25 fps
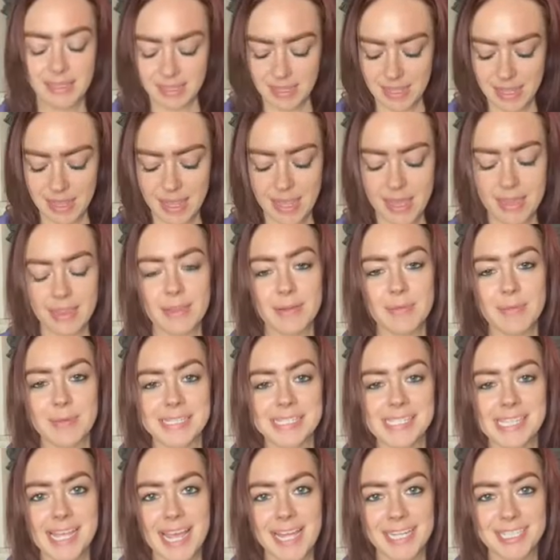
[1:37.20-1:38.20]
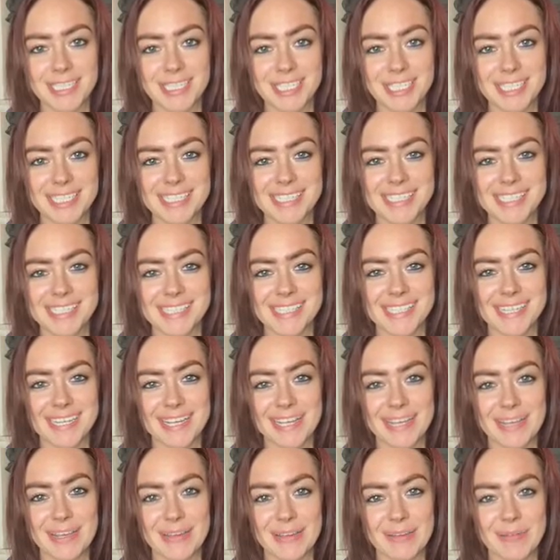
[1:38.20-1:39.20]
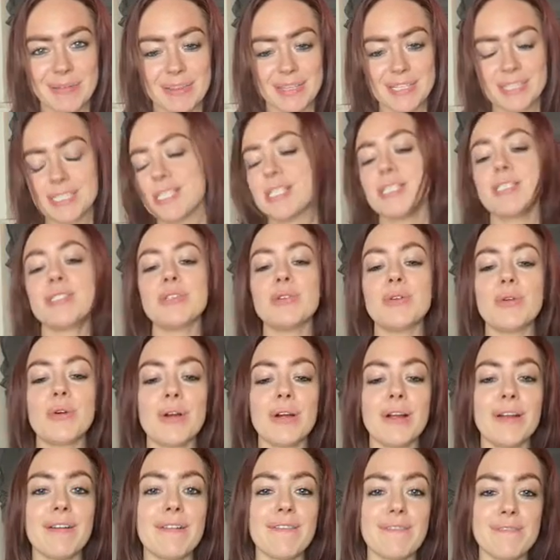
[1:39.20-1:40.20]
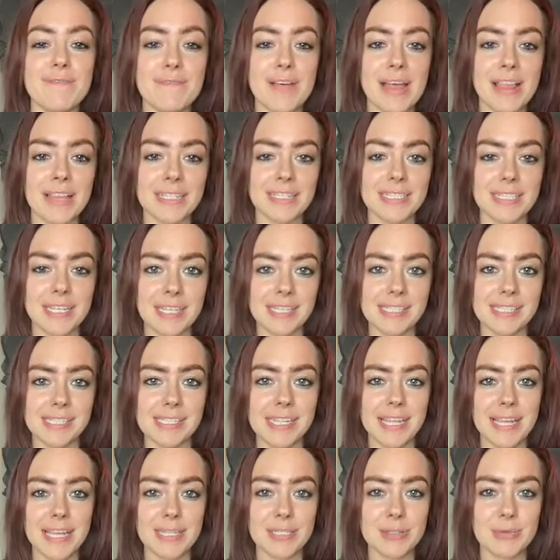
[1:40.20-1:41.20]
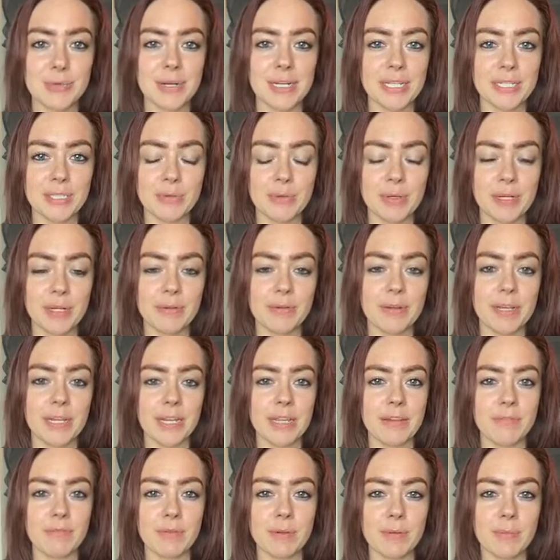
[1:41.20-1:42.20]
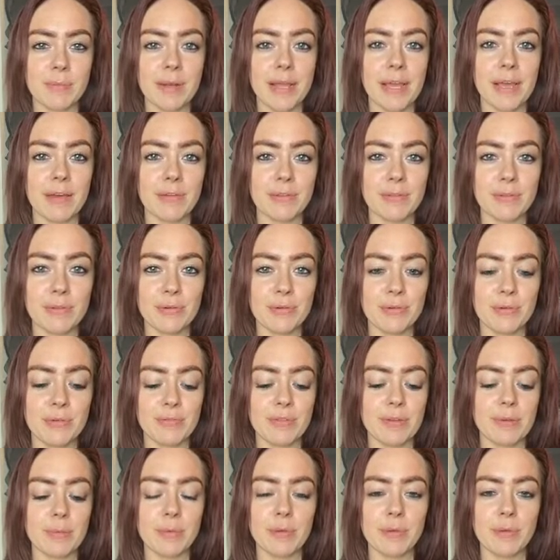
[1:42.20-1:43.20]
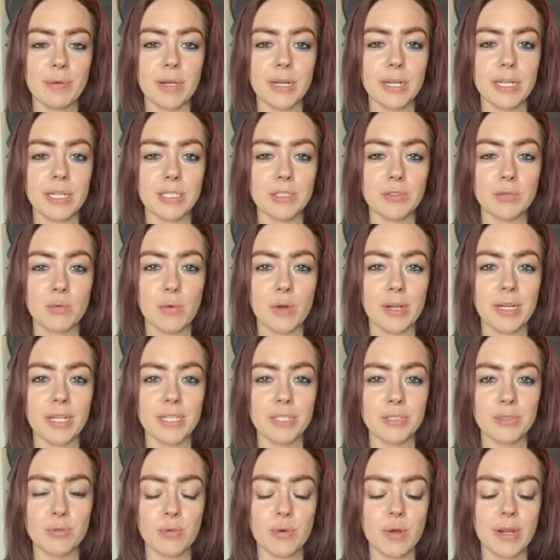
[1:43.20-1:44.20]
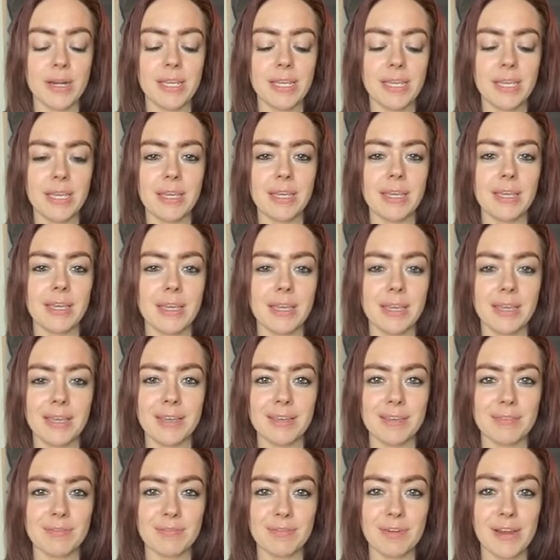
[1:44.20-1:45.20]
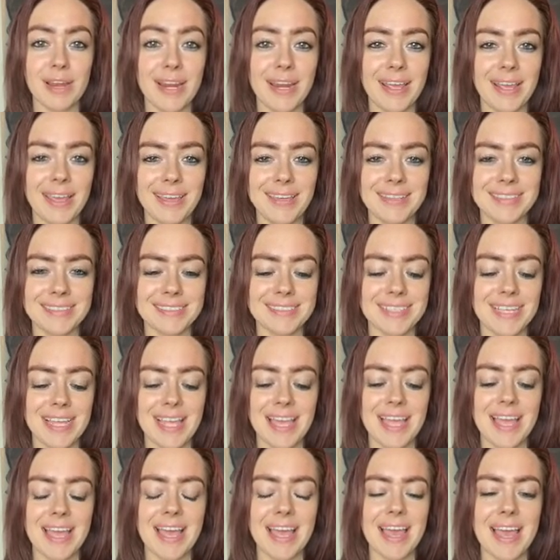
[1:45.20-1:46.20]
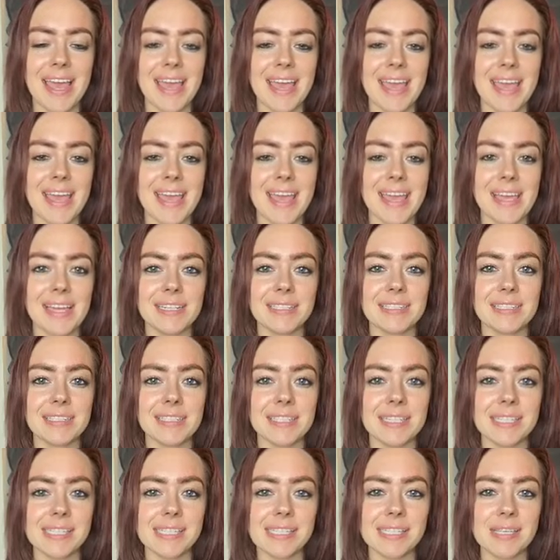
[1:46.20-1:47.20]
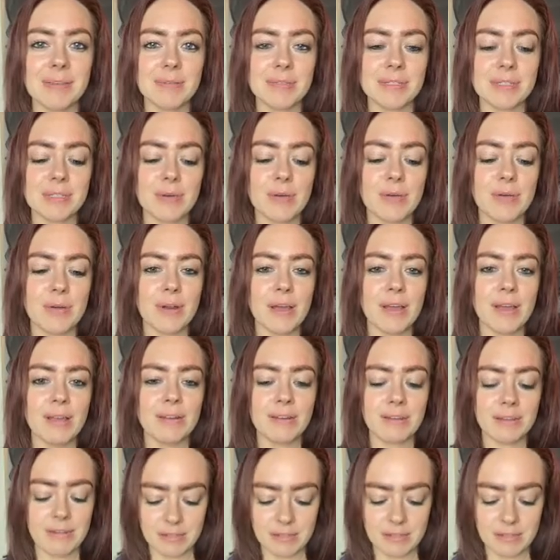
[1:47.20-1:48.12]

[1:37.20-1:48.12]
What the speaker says: Hey there, my Sagis. This is your Valentine's Day 2020 reading from now through February 2020, Friday. And let's see what's going on.